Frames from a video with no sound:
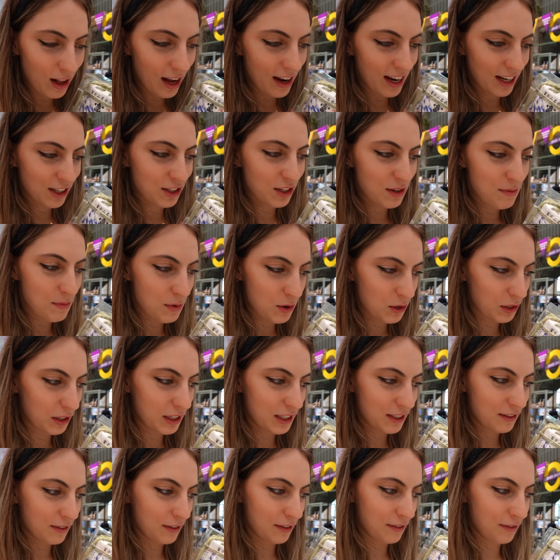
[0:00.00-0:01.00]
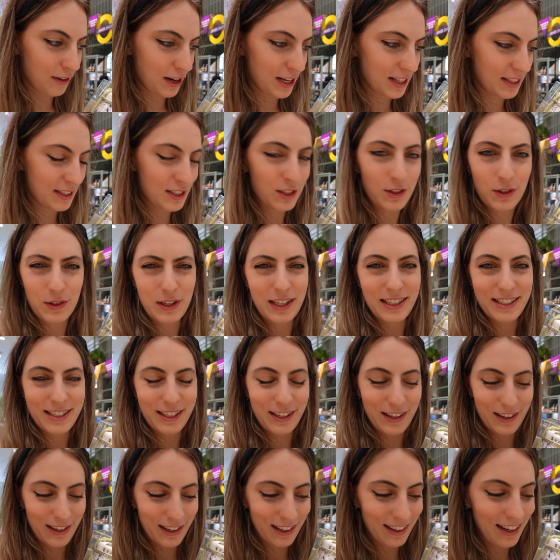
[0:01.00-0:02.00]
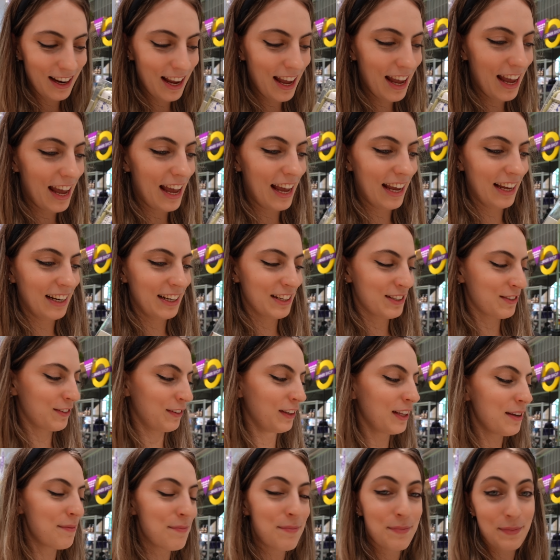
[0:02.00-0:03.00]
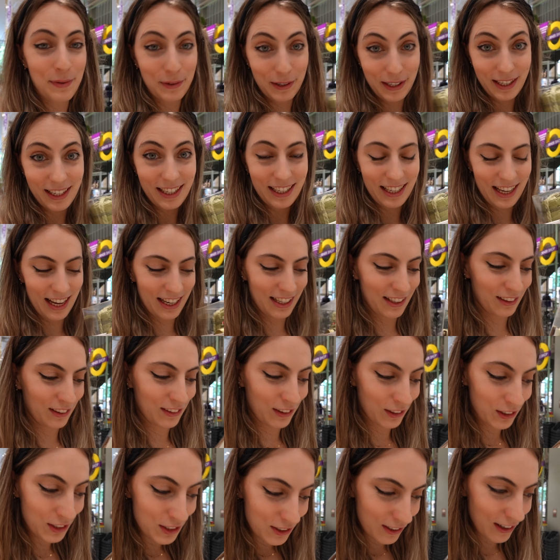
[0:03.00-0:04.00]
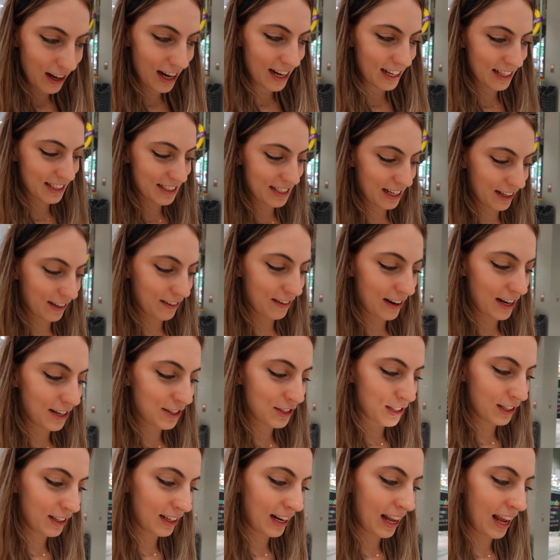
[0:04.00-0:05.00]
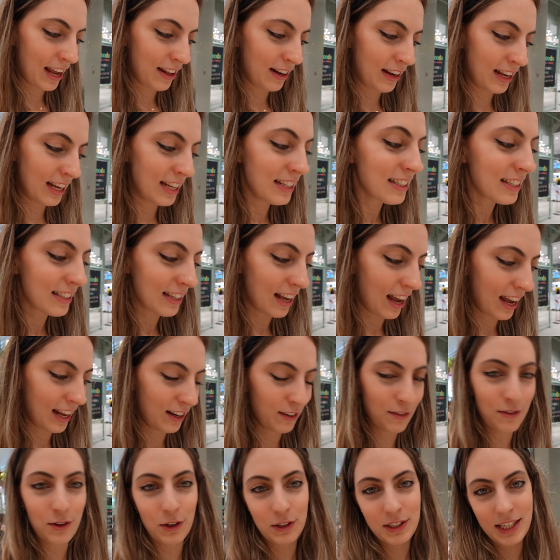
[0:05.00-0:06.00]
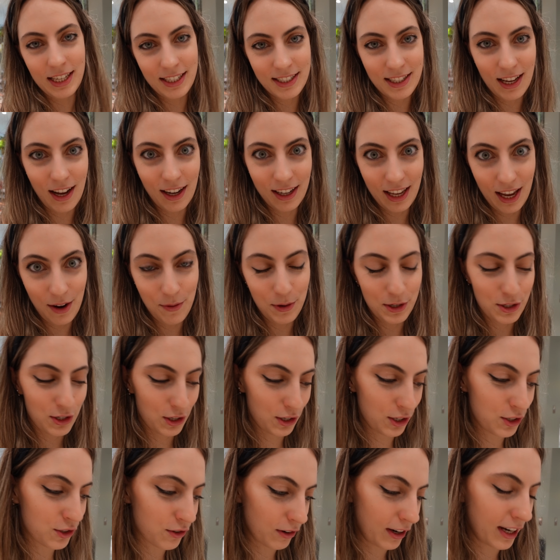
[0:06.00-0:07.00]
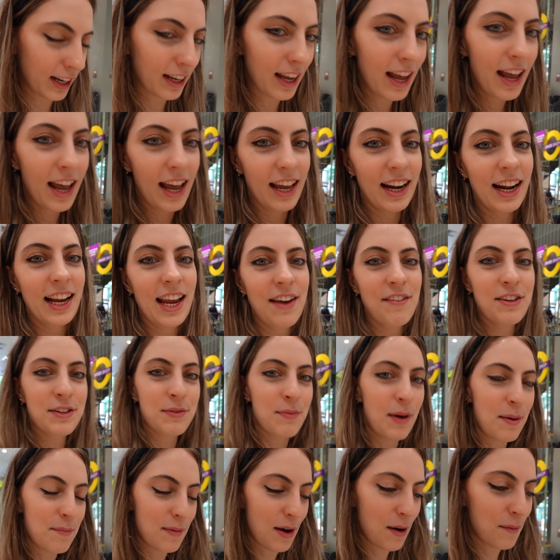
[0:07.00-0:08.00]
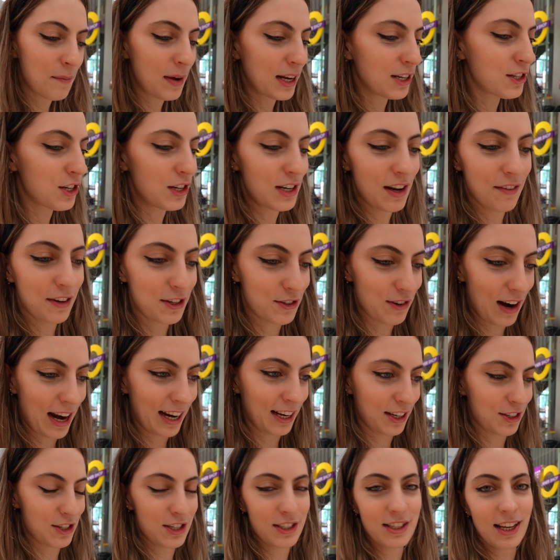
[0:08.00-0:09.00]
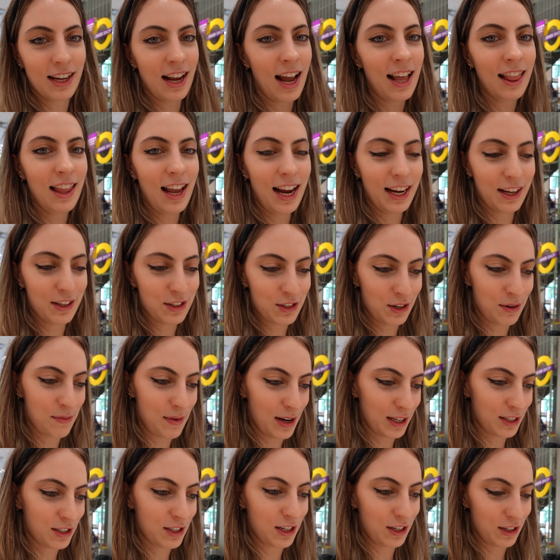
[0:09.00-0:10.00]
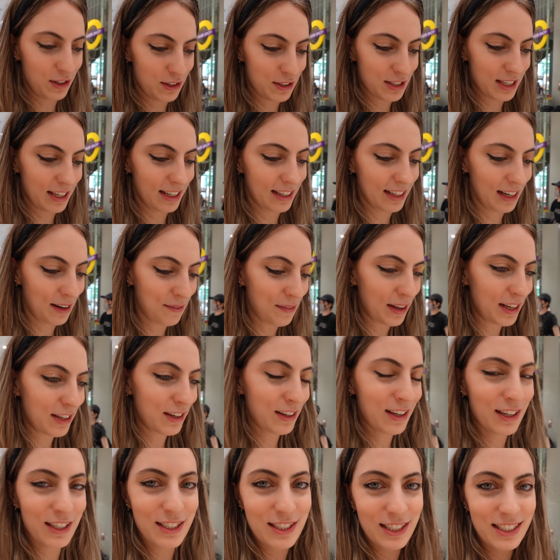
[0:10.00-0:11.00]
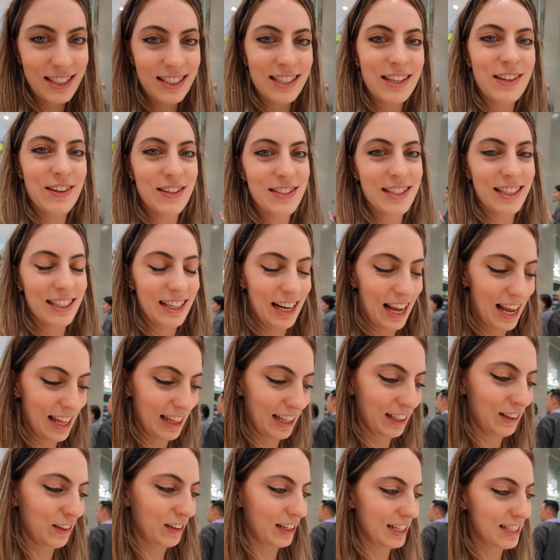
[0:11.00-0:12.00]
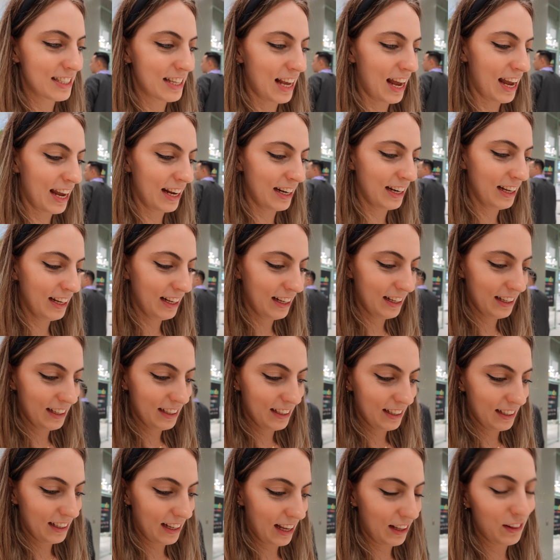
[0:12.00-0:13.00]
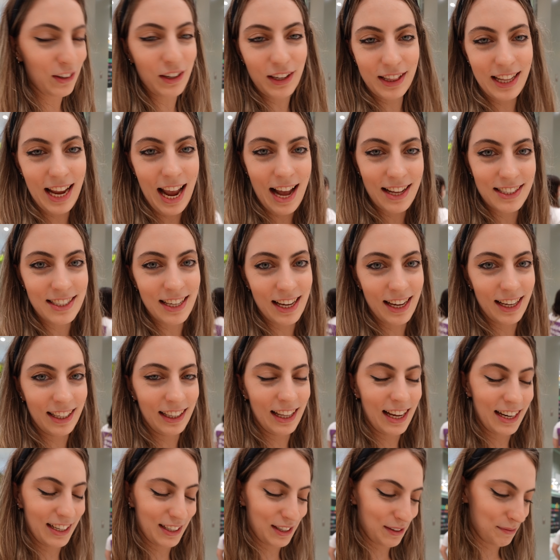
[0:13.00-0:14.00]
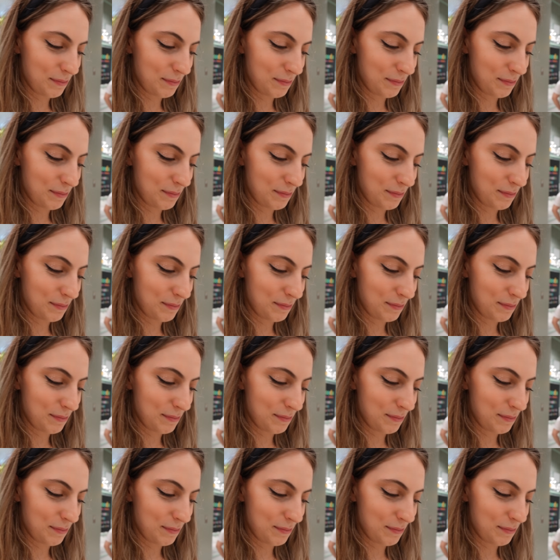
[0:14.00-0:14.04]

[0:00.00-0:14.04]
I actually bought this for friends 2 years ago, and it's really pretty and it looks great as decoration. And inside, of course, there's sake, which you can drink. And I gave it to my mom and she never drank it. She's like, I like it too much to use it. I'm like, you could just use it and then look inside and look at the outside later.